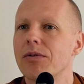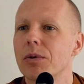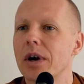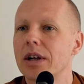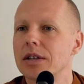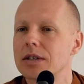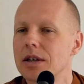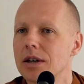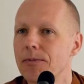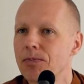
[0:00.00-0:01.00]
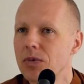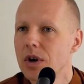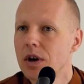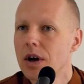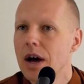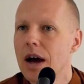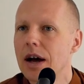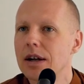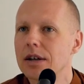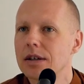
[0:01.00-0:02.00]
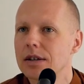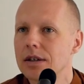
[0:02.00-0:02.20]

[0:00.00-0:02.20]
at it and